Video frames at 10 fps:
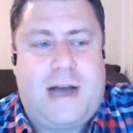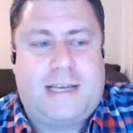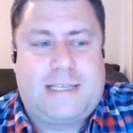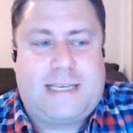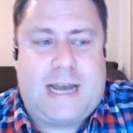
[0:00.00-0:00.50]

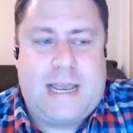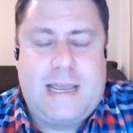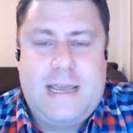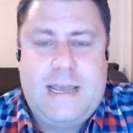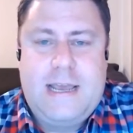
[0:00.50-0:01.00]
market
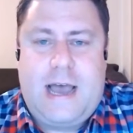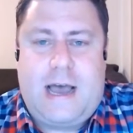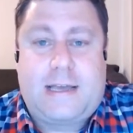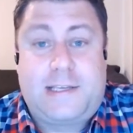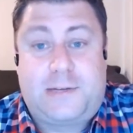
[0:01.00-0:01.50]
today,
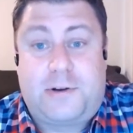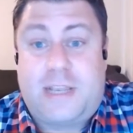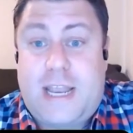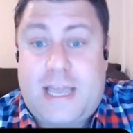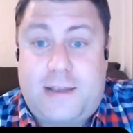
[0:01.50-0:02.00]

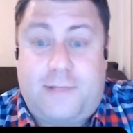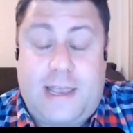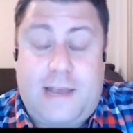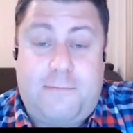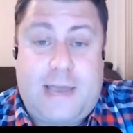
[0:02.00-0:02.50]
considering the negative
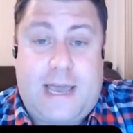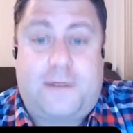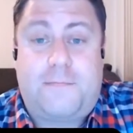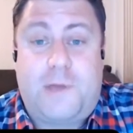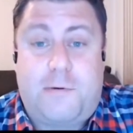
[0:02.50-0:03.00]
lead we
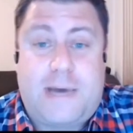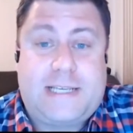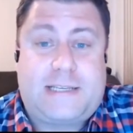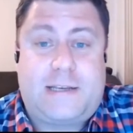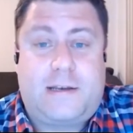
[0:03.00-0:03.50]
had from the
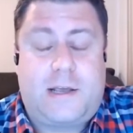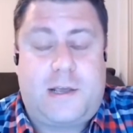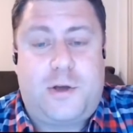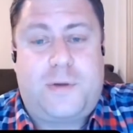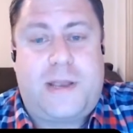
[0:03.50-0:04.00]
US and
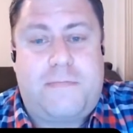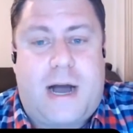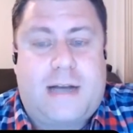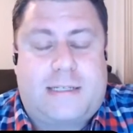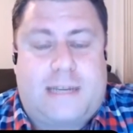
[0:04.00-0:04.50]
the European
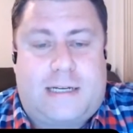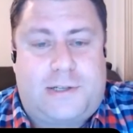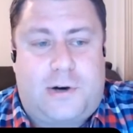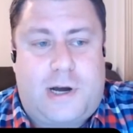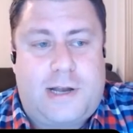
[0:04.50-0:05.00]
markets
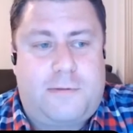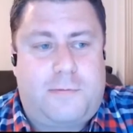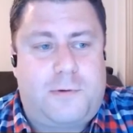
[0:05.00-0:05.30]
last night,